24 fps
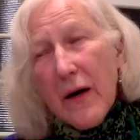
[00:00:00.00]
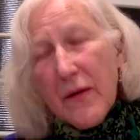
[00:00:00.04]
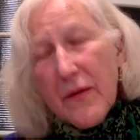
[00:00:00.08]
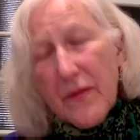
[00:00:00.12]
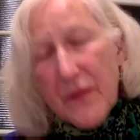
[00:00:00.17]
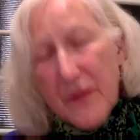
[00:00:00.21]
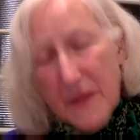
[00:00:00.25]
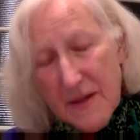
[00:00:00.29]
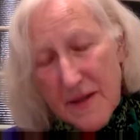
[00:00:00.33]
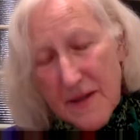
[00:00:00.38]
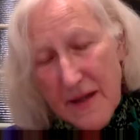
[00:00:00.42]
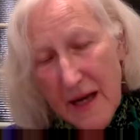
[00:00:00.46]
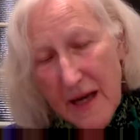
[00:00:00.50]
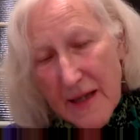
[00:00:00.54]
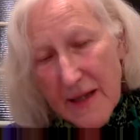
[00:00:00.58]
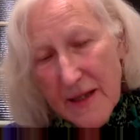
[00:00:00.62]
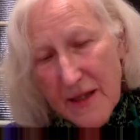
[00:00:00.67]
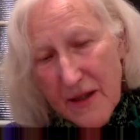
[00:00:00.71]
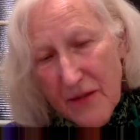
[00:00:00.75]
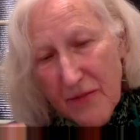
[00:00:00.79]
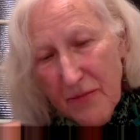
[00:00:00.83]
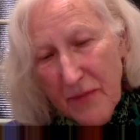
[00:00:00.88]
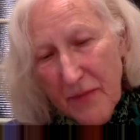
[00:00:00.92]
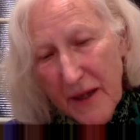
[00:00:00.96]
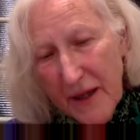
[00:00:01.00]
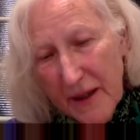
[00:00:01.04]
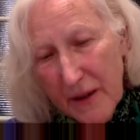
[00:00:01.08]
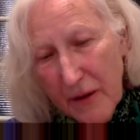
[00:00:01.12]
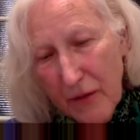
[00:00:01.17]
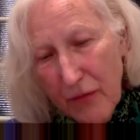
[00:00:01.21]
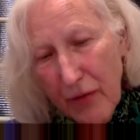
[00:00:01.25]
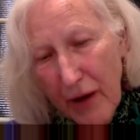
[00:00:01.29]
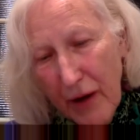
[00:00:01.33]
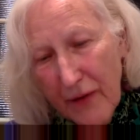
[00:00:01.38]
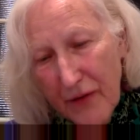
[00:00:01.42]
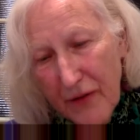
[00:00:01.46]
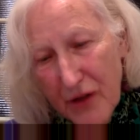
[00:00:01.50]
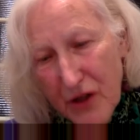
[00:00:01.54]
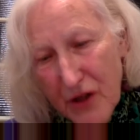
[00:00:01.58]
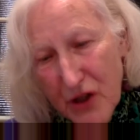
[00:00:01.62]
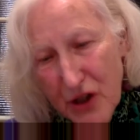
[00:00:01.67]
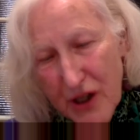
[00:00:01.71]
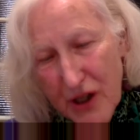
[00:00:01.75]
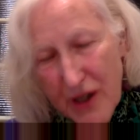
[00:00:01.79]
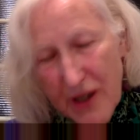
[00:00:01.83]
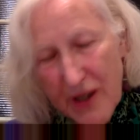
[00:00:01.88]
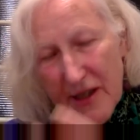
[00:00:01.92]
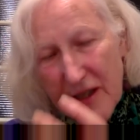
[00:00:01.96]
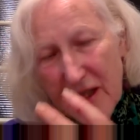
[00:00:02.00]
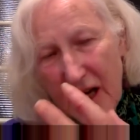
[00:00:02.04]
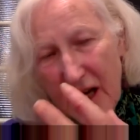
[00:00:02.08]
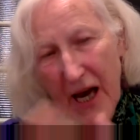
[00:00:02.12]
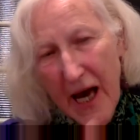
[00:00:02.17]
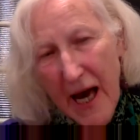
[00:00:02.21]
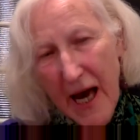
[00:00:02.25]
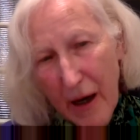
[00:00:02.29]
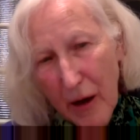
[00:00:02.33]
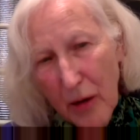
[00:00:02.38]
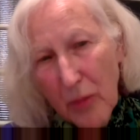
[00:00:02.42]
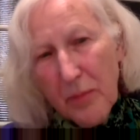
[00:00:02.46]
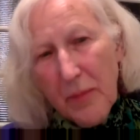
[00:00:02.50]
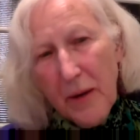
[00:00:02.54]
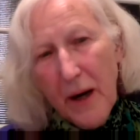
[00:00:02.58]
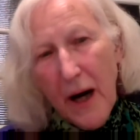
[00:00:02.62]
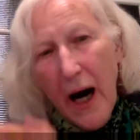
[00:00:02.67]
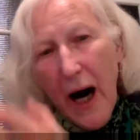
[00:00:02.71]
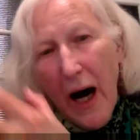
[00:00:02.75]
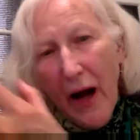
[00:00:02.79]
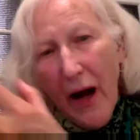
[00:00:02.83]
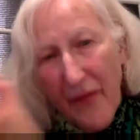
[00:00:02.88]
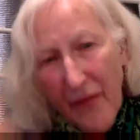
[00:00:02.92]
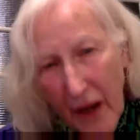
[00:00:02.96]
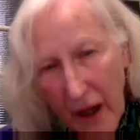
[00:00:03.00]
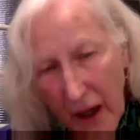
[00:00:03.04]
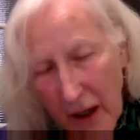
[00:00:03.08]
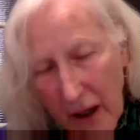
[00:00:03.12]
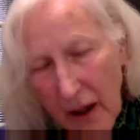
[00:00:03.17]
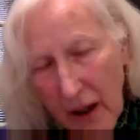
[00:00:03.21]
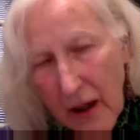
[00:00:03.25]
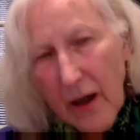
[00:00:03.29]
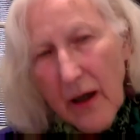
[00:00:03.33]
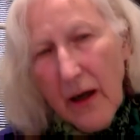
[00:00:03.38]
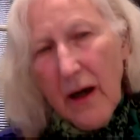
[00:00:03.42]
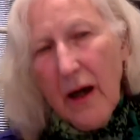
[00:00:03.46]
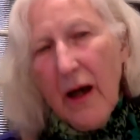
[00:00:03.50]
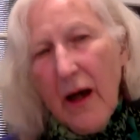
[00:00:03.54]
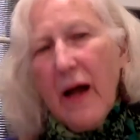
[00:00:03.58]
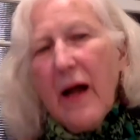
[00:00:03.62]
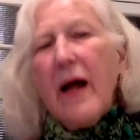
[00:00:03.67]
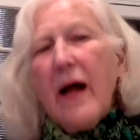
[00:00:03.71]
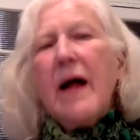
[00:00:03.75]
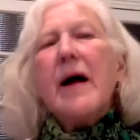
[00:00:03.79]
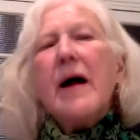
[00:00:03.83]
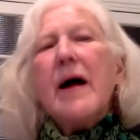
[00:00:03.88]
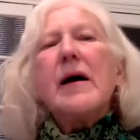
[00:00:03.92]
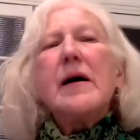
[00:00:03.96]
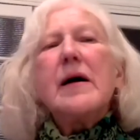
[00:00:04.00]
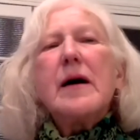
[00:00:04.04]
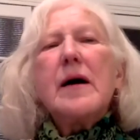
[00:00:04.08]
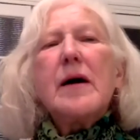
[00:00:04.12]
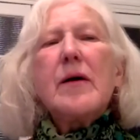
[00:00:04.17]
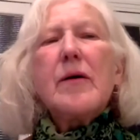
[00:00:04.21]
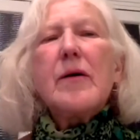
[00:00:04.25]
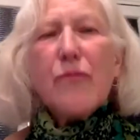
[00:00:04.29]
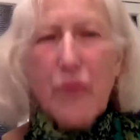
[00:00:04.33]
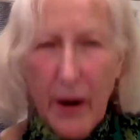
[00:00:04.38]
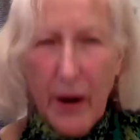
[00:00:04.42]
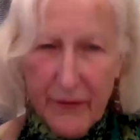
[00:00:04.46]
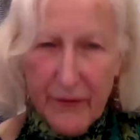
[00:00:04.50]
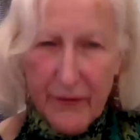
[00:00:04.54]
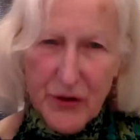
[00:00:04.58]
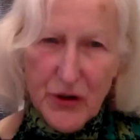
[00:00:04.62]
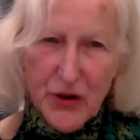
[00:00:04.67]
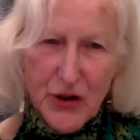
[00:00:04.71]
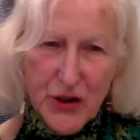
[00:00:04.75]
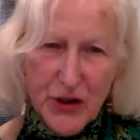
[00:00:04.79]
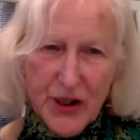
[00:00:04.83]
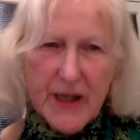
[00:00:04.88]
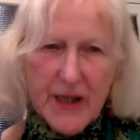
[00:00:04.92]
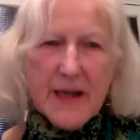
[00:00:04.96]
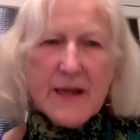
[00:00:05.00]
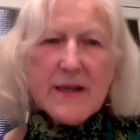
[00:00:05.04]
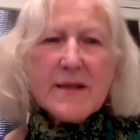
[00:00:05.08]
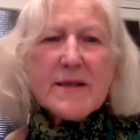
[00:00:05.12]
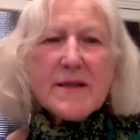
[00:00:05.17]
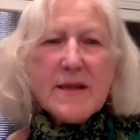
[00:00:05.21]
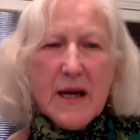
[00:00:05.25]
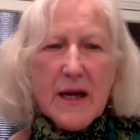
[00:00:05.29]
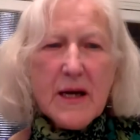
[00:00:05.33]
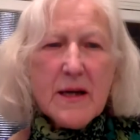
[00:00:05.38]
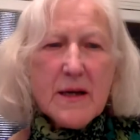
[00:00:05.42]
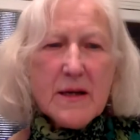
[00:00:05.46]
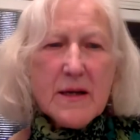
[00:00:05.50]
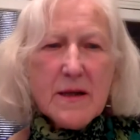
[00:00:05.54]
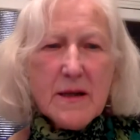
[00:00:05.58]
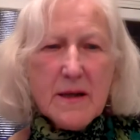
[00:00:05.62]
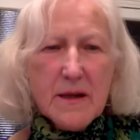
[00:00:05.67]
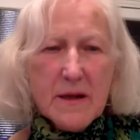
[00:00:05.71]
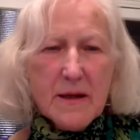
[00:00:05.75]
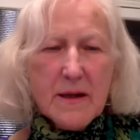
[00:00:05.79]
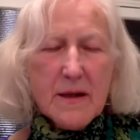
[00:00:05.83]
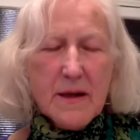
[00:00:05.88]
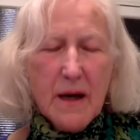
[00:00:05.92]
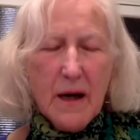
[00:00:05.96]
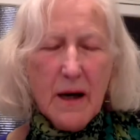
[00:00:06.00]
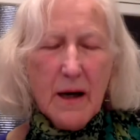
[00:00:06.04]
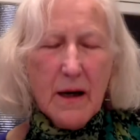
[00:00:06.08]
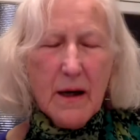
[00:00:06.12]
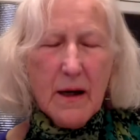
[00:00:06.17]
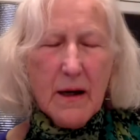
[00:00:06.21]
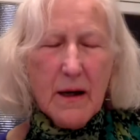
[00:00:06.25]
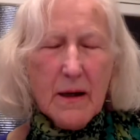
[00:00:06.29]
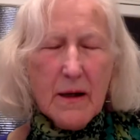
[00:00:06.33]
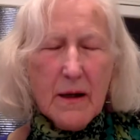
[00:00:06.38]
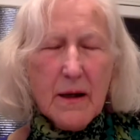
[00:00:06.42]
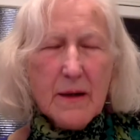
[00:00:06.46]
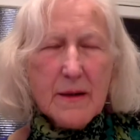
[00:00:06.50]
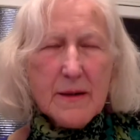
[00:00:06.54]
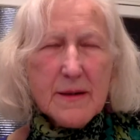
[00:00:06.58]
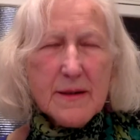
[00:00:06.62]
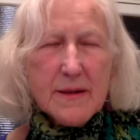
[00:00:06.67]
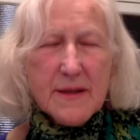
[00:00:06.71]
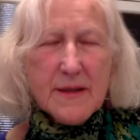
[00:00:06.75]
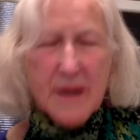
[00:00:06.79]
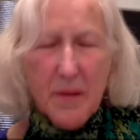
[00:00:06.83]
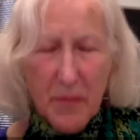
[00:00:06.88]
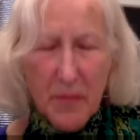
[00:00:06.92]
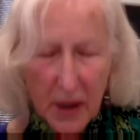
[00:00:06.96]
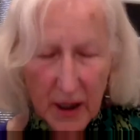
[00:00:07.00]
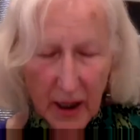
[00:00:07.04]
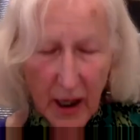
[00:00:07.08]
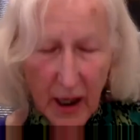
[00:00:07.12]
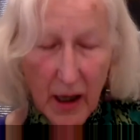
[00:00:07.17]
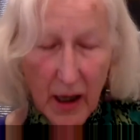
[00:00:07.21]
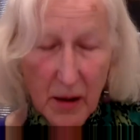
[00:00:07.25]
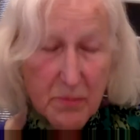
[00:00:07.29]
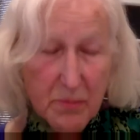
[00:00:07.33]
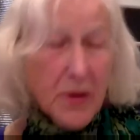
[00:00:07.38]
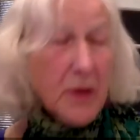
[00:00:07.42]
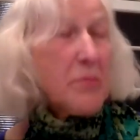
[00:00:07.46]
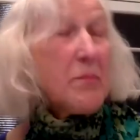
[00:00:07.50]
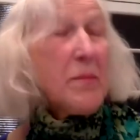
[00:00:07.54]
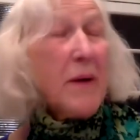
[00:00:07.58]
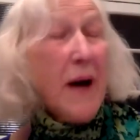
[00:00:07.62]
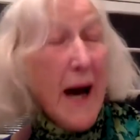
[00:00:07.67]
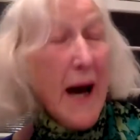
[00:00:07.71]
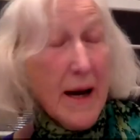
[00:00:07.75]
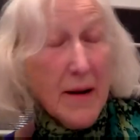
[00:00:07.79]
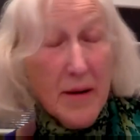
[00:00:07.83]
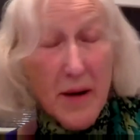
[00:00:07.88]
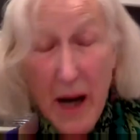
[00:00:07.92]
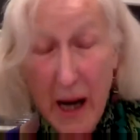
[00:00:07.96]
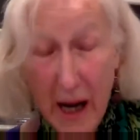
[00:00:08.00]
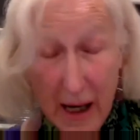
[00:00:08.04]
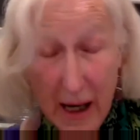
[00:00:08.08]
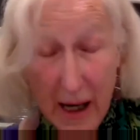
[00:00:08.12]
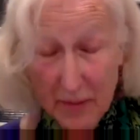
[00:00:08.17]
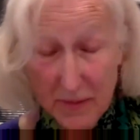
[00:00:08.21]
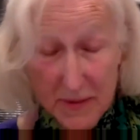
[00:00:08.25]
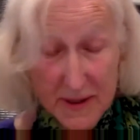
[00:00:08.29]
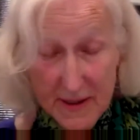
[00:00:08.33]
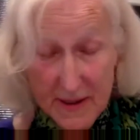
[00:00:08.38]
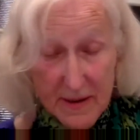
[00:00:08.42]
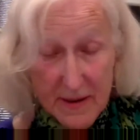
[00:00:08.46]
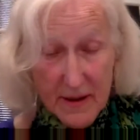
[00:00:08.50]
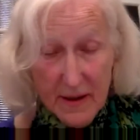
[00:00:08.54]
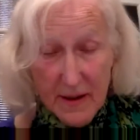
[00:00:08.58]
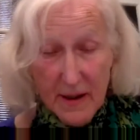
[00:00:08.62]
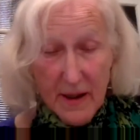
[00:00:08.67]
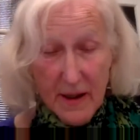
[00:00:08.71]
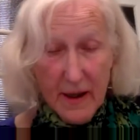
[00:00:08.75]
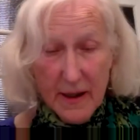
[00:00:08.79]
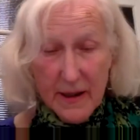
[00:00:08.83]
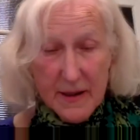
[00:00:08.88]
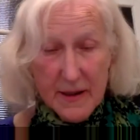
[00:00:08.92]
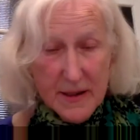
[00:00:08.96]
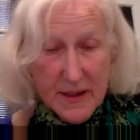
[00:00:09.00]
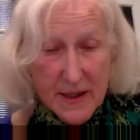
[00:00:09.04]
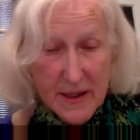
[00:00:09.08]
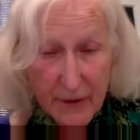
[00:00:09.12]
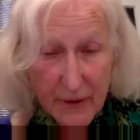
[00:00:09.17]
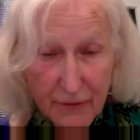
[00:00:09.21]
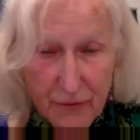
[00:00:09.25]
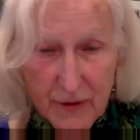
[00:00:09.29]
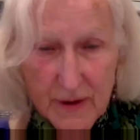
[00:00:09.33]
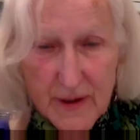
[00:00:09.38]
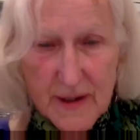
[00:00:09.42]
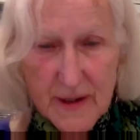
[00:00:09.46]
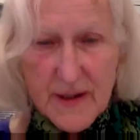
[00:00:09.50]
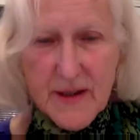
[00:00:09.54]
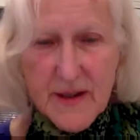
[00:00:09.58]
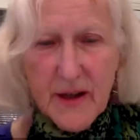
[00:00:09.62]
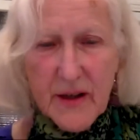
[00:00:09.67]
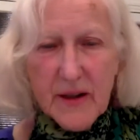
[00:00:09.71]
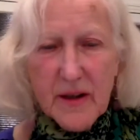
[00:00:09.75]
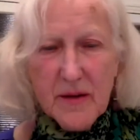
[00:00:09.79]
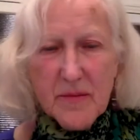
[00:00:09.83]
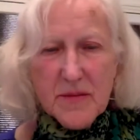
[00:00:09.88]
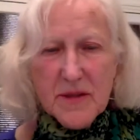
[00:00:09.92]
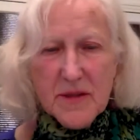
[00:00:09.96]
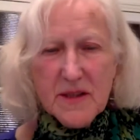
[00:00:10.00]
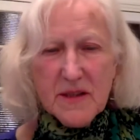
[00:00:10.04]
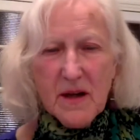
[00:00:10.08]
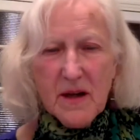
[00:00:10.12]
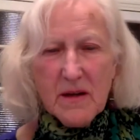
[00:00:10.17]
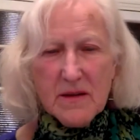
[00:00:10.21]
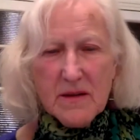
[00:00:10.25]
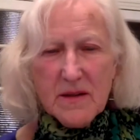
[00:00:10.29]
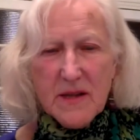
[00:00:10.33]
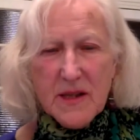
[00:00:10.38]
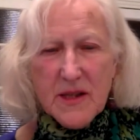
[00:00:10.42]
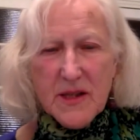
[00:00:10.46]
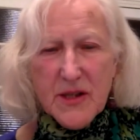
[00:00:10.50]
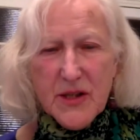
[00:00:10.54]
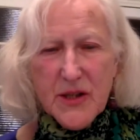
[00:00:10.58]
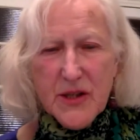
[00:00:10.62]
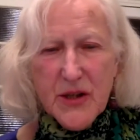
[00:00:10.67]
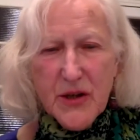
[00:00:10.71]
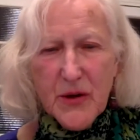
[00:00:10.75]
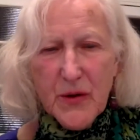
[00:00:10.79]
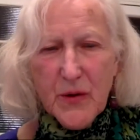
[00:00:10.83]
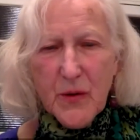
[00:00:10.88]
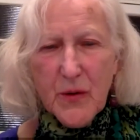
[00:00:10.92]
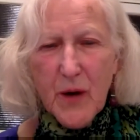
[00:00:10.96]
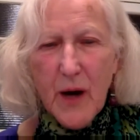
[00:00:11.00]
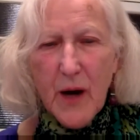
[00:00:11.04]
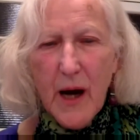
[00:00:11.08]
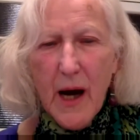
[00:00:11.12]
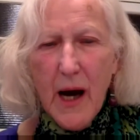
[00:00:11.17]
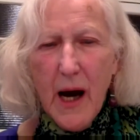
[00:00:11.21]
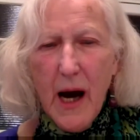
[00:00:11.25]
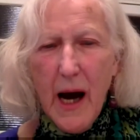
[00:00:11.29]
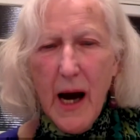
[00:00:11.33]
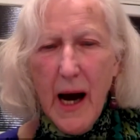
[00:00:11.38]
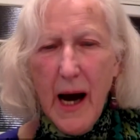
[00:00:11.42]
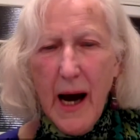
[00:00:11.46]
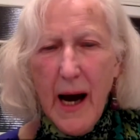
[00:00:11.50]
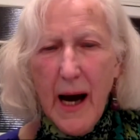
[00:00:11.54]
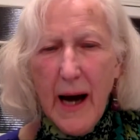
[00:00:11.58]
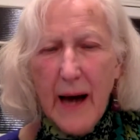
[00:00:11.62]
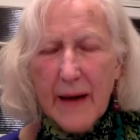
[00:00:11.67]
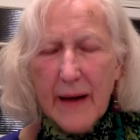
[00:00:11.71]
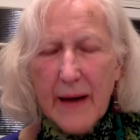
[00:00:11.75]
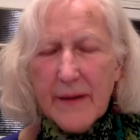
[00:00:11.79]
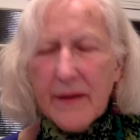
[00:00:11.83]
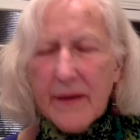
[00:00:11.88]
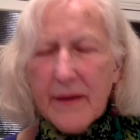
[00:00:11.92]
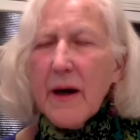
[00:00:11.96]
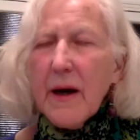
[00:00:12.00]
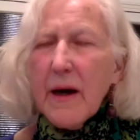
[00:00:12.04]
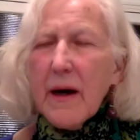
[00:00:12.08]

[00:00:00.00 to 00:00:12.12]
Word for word: the sense of being a refugee and to help other uh, refugees in similar but perhaps uh, different circumstances too. And